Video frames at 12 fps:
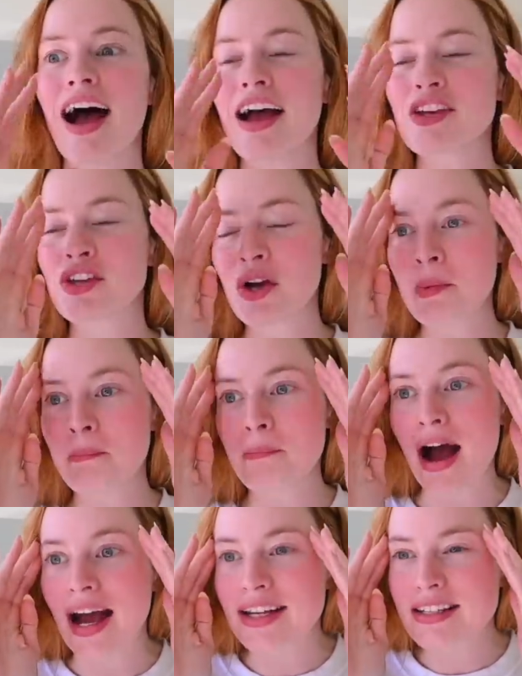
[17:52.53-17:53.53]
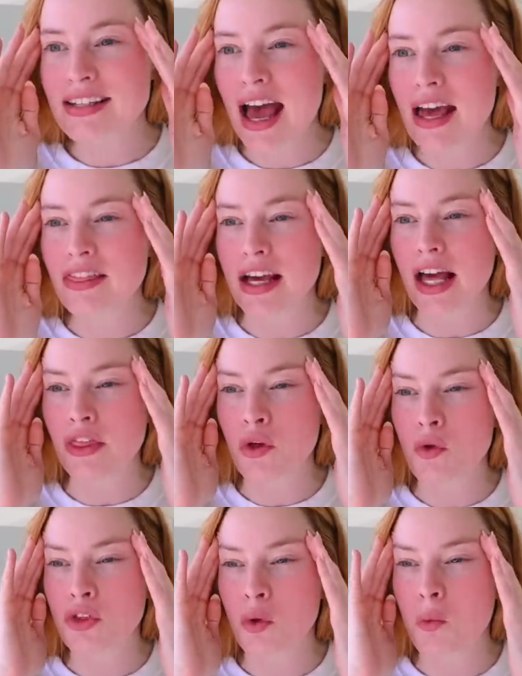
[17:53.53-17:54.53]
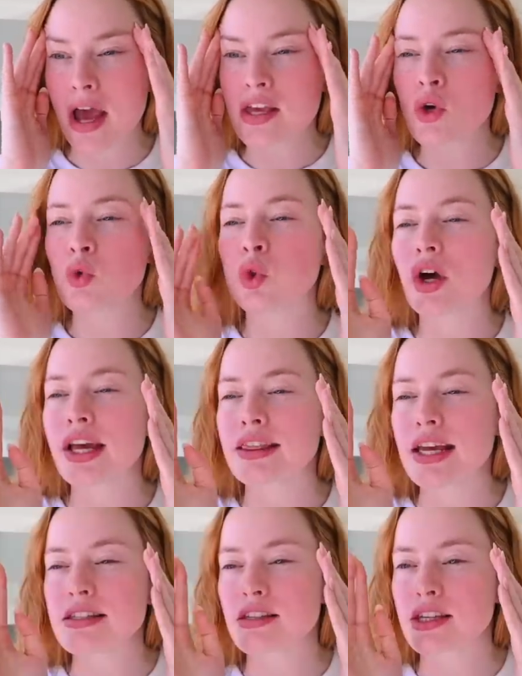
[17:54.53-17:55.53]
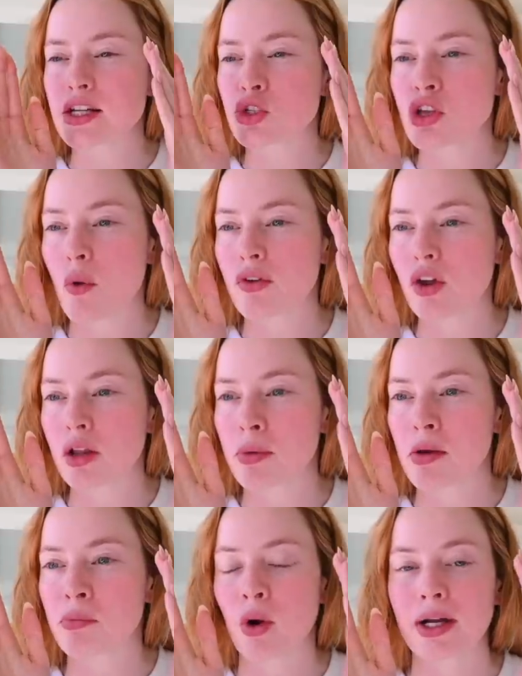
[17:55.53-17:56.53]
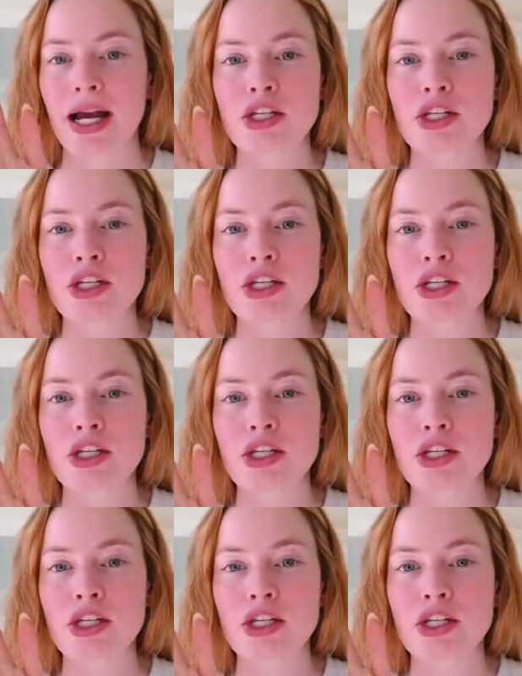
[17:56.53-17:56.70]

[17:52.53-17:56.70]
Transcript: your mindset and like the, the way you look at things is like so incredibly important.